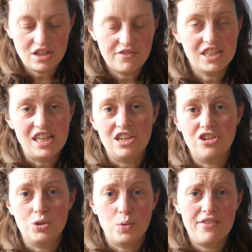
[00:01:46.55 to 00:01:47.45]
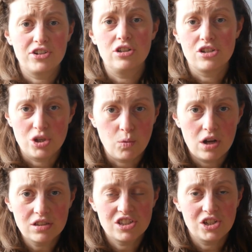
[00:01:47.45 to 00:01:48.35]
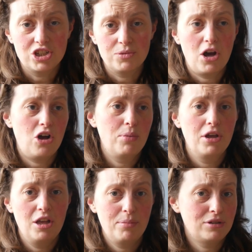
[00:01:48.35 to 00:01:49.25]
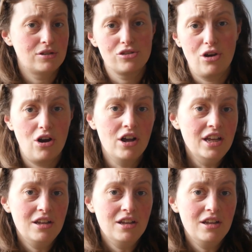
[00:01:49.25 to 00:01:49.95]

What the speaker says: Obviously you can use whatever colours you want, so you could do it all purples or